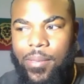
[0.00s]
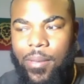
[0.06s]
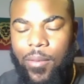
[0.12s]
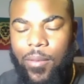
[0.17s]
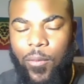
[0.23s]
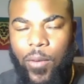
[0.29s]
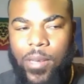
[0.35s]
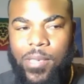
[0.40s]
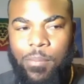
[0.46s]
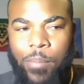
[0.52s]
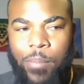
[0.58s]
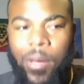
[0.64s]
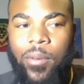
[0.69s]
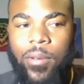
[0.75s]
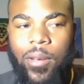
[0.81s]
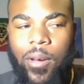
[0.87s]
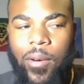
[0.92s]
was
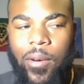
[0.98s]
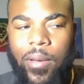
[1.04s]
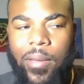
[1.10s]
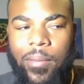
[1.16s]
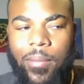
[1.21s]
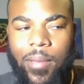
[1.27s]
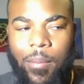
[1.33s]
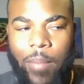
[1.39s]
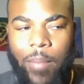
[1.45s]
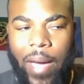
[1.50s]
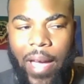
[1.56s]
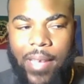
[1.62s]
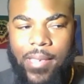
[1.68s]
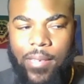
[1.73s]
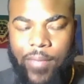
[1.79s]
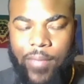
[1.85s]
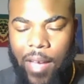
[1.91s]
built on the backs
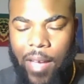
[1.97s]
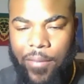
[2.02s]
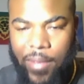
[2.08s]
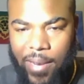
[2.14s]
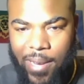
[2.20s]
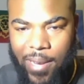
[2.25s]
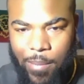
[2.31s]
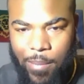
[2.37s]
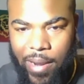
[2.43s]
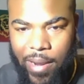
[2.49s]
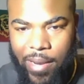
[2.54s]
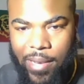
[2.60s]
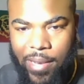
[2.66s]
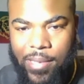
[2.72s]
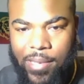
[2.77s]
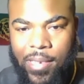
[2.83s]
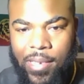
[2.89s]
of African Americans.